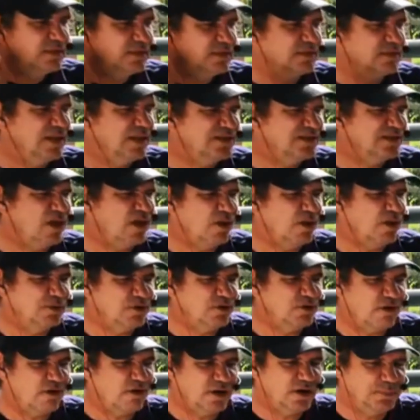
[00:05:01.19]
salt was
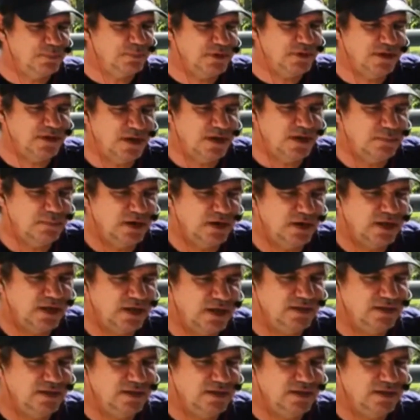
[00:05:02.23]
already put in there, buddy.